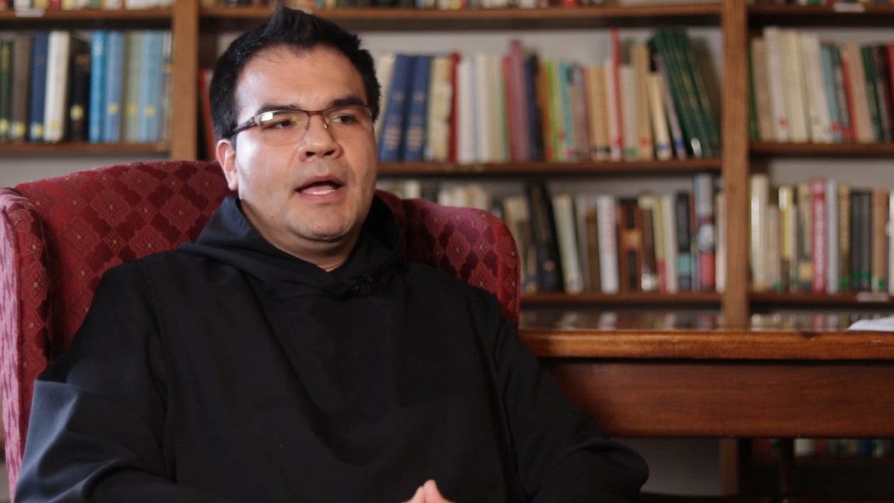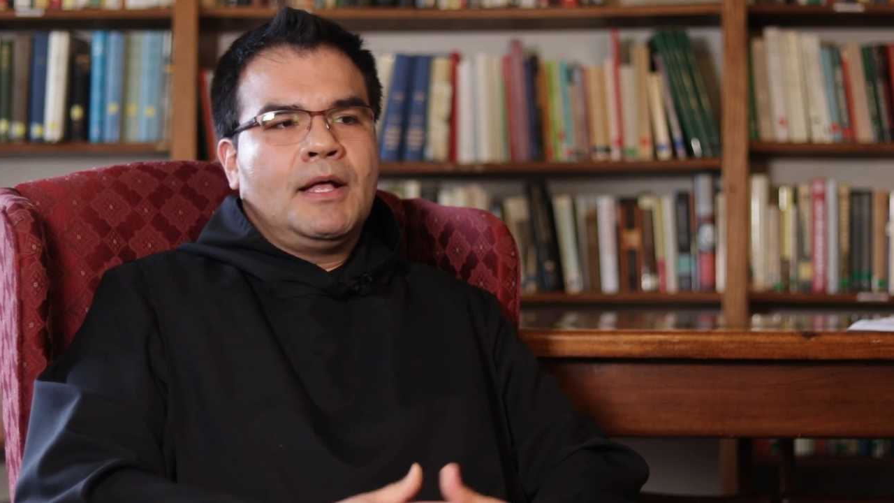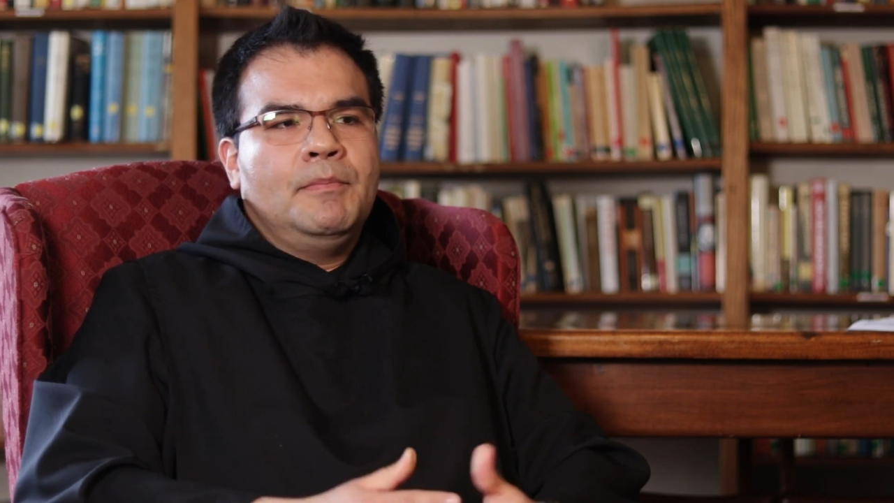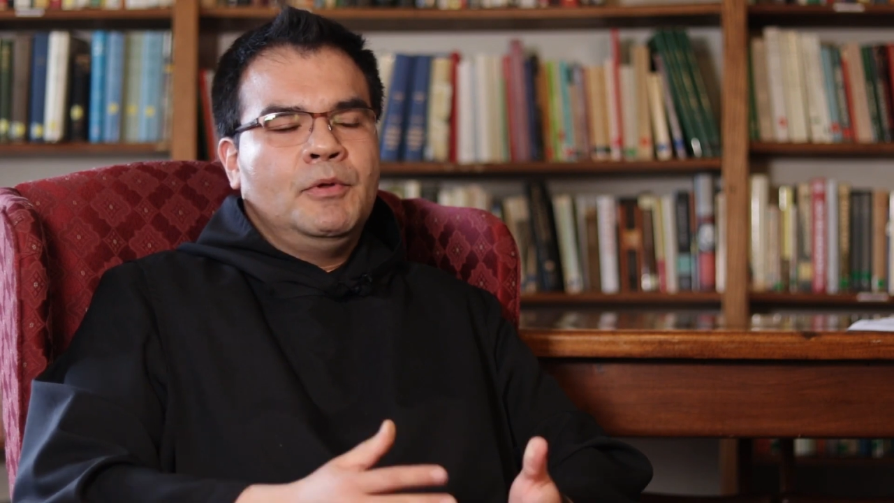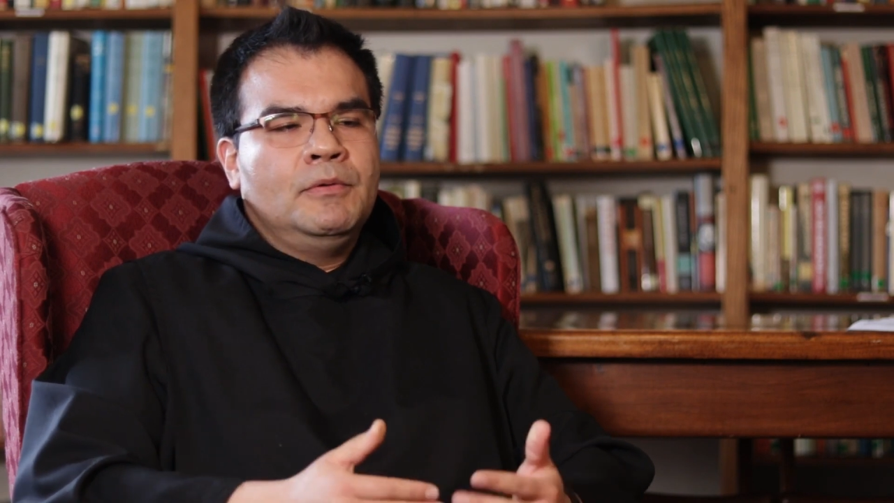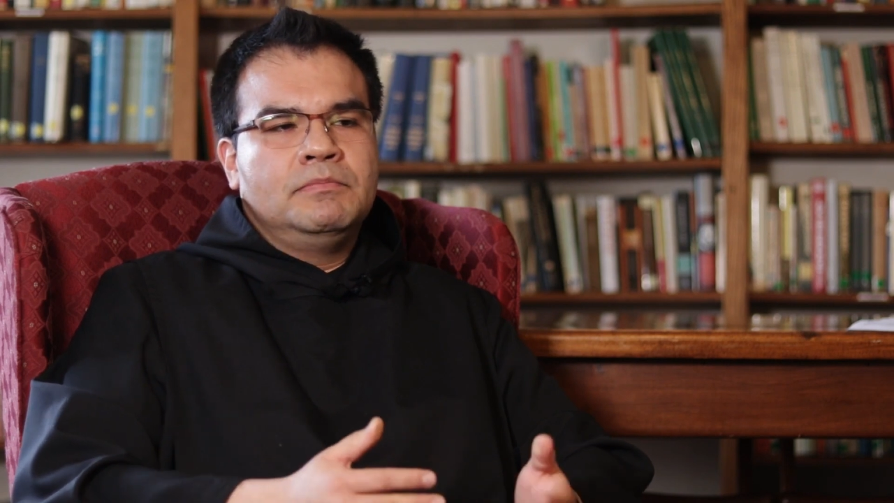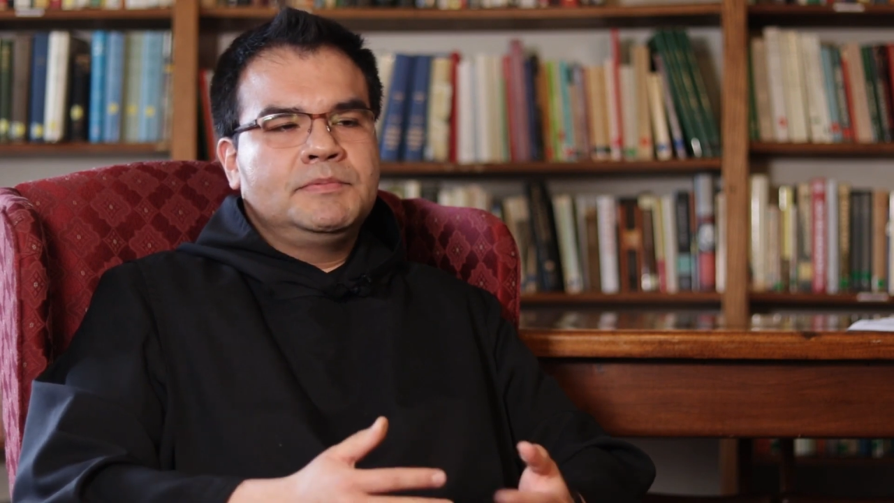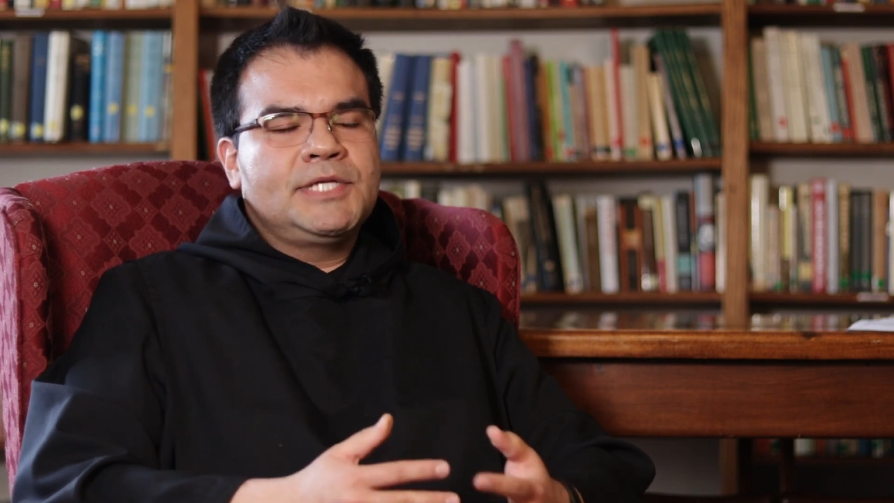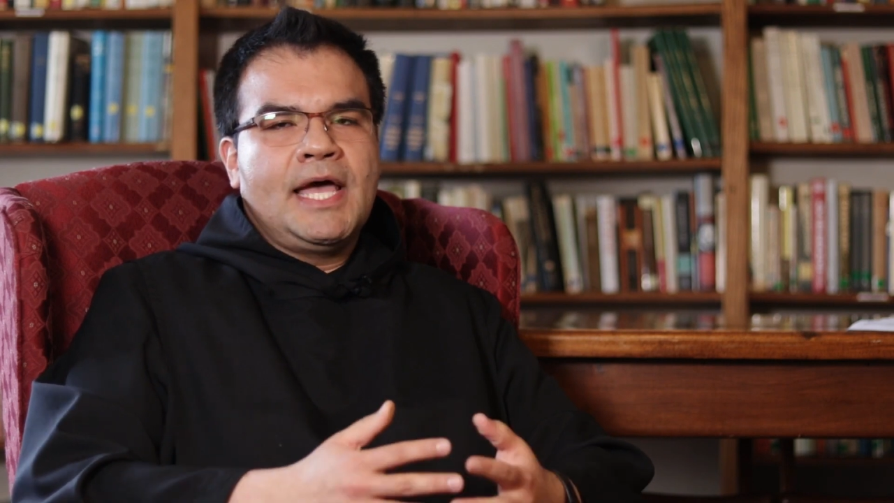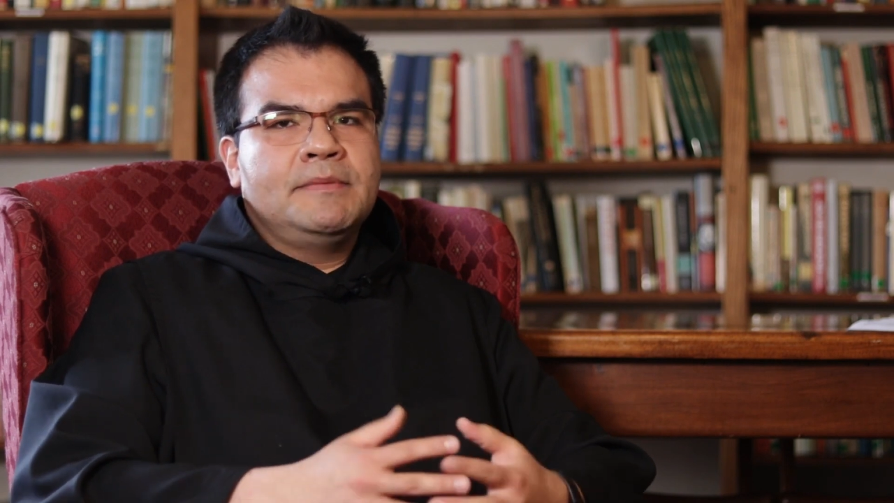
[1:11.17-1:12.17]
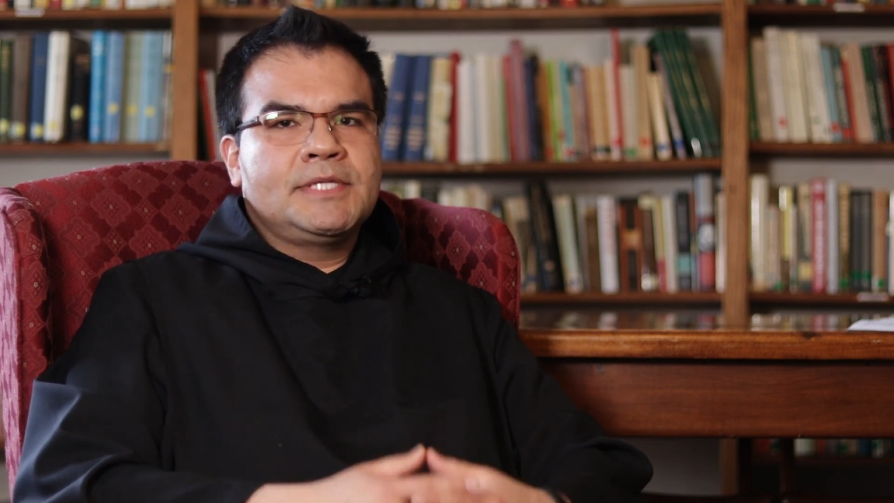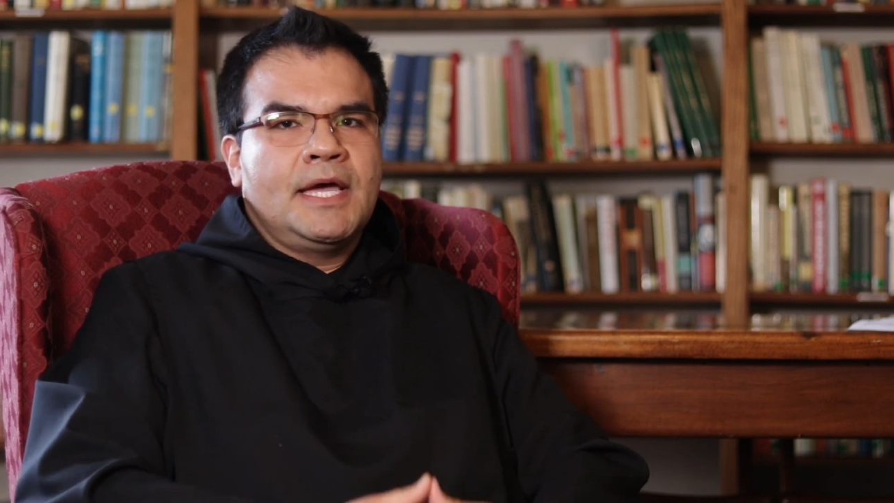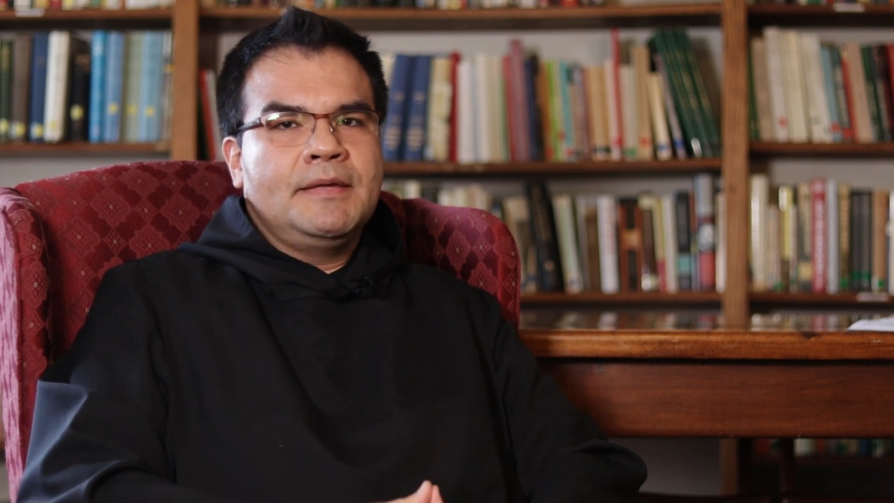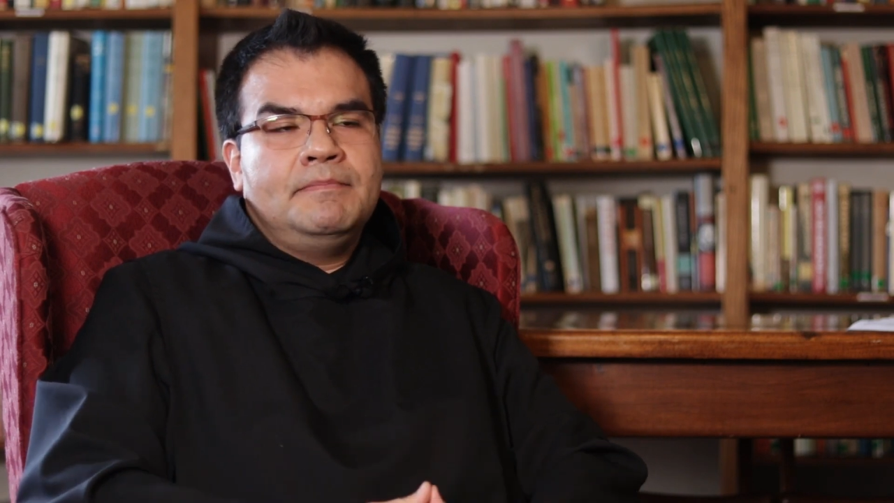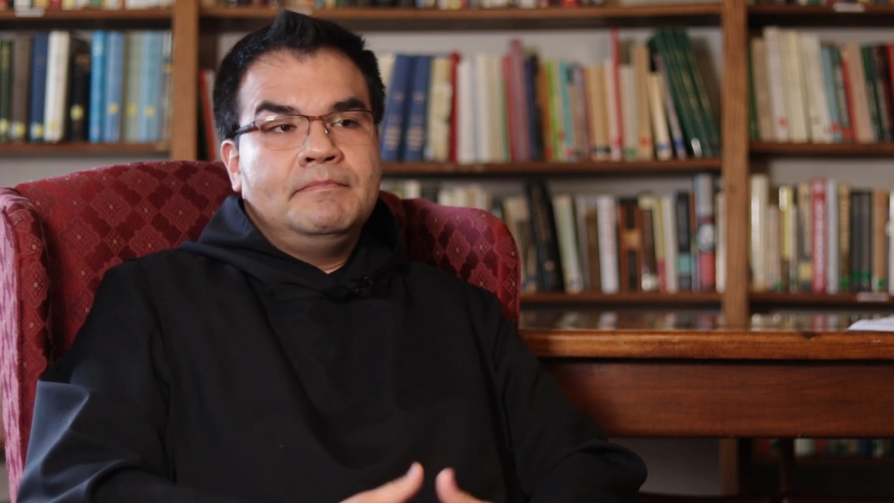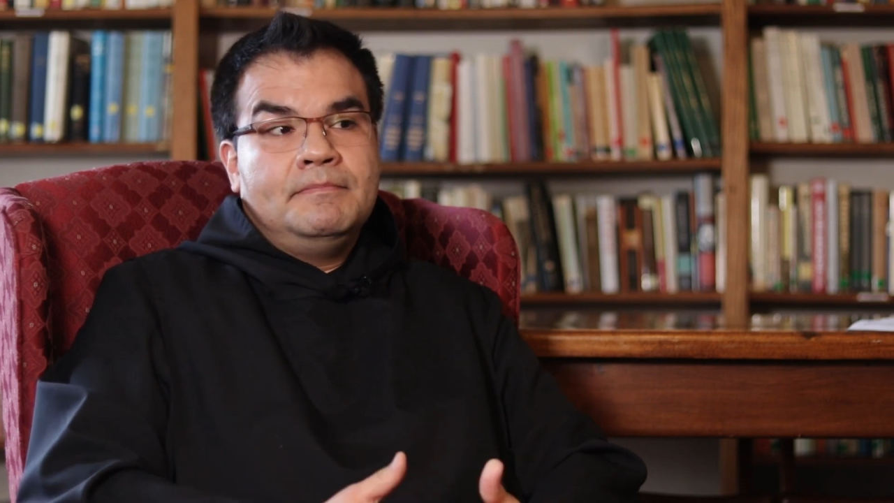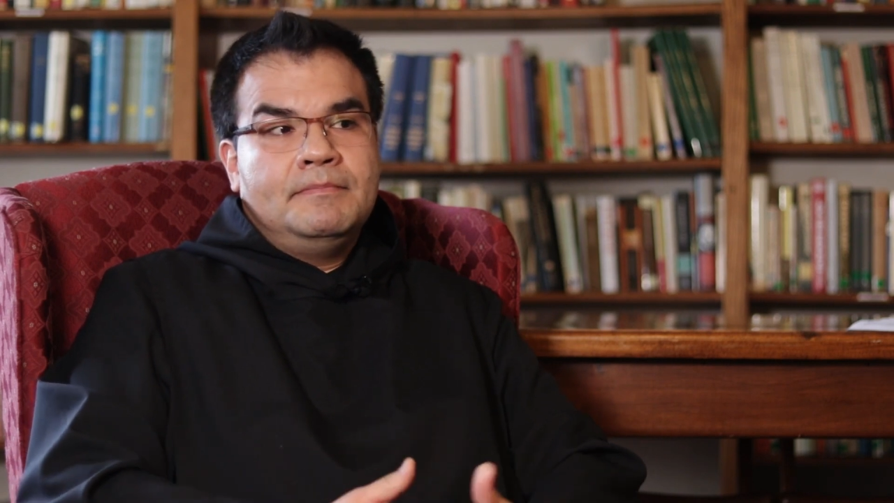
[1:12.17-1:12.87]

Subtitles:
a couple times I've